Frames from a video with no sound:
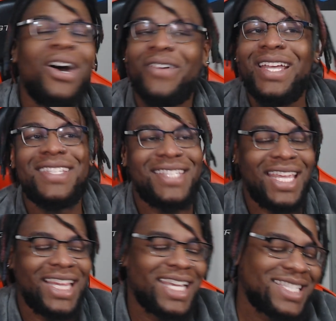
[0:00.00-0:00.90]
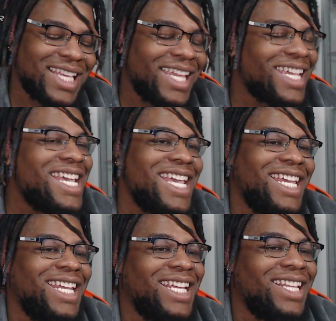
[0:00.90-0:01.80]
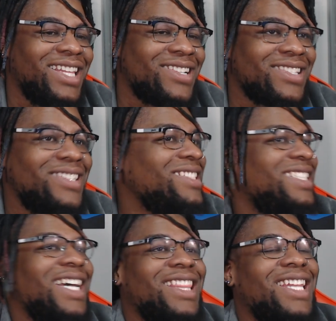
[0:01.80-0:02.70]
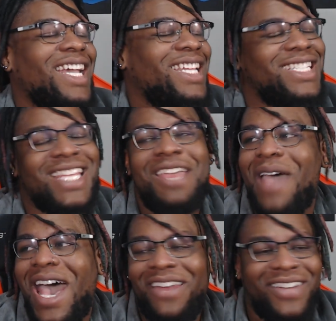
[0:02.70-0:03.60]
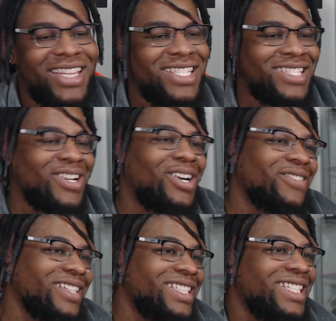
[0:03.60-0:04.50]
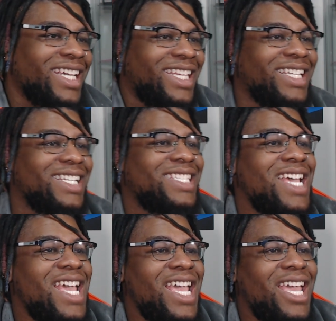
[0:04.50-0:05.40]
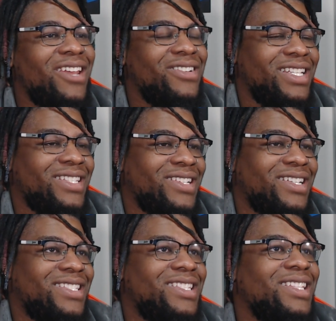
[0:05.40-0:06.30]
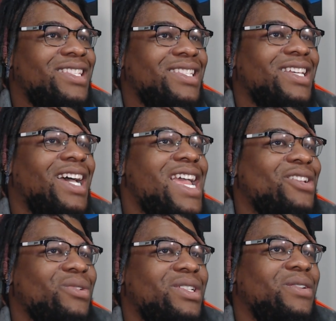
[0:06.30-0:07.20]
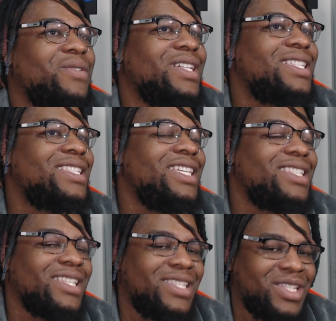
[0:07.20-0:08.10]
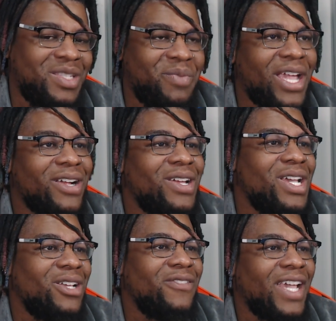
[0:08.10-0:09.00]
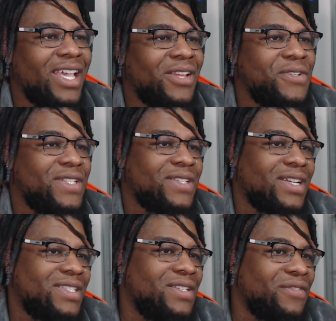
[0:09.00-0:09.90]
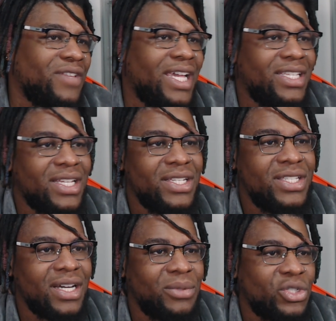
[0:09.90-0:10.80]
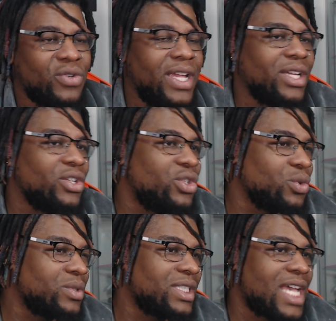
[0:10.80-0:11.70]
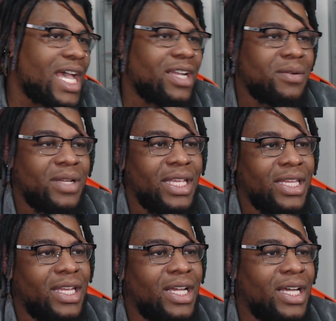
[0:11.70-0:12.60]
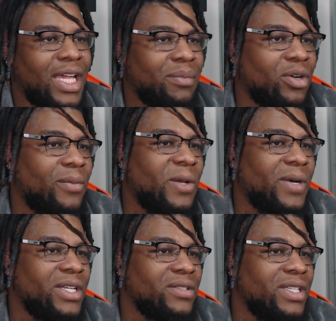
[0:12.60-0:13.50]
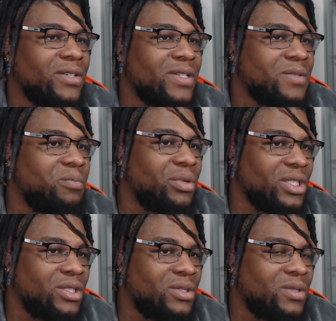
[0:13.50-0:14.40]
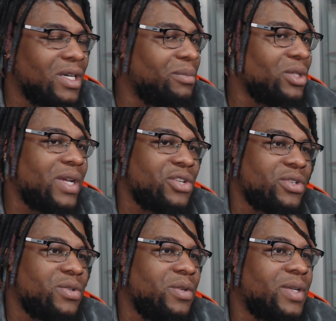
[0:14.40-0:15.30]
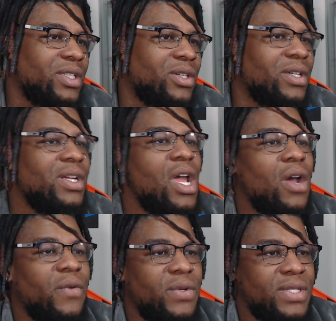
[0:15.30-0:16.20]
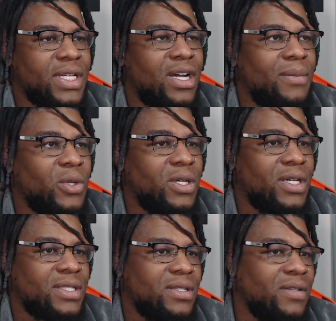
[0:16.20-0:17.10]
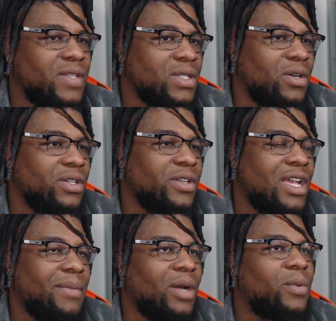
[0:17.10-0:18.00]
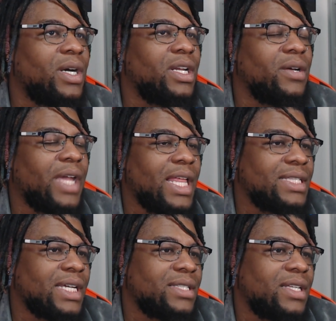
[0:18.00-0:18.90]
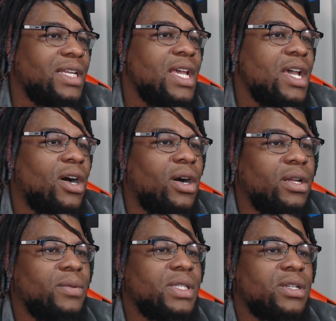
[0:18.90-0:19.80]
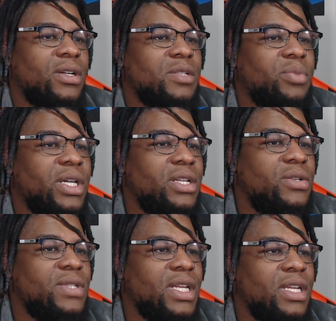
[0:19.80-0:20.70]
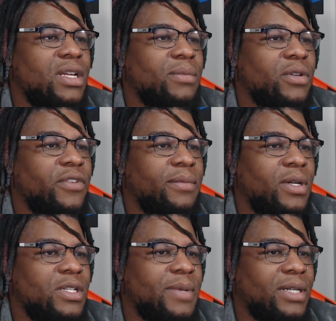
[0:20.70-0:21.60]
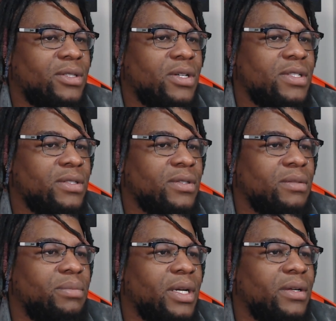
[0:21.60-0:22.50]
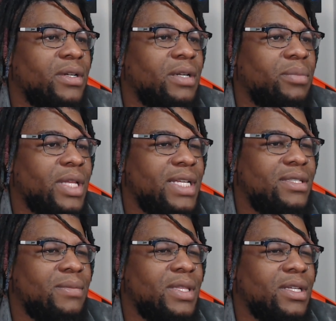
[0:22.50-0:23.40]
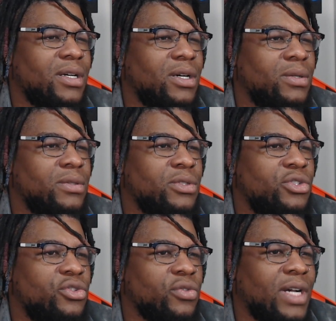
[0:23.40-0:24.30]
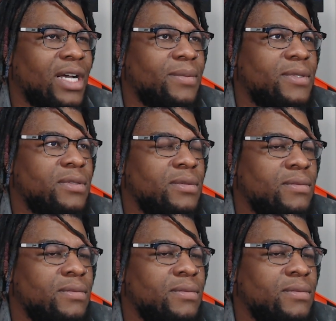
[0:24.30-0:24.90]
All right, say less. Like, there's literally nothing I can say bad about it. This is all ridiculous. Energy Exhaust, this is Android 21 Ceaseless Despair. You've got Energy Exhaust, Deflect, Double Strike, Dual Attack, and then permanent, while your leader is blue, a blue Android 21 card, reduce the combo cost of this card in your hand by 1. Okay, that's excellent. Auto, when this card is played, choose any number of your opponent's battle cards, ignoring barrier, and place them in the owner's drops.